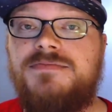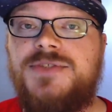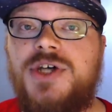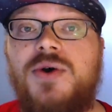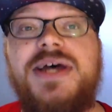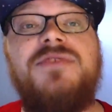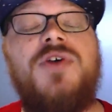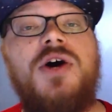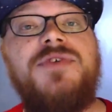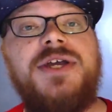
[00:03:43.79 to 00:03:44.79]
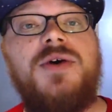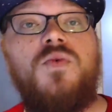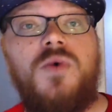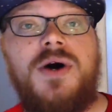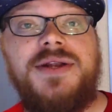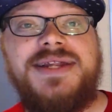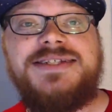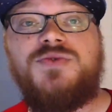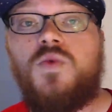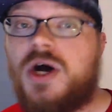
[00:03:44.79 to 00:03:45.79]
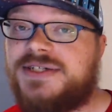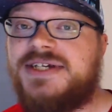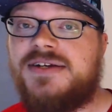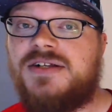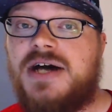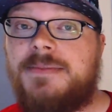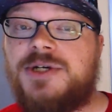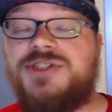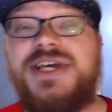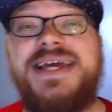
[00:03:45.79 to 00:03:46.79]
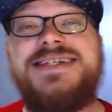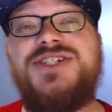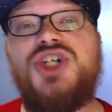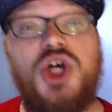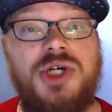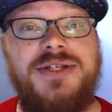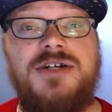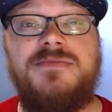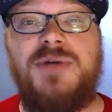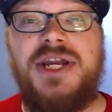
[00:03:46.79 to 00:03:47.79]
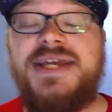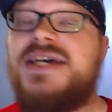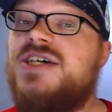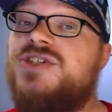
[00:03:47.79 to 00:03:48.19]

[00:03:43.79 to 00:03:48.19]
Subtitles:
So evolving one that's walked 10 kilometers and is currently your buddy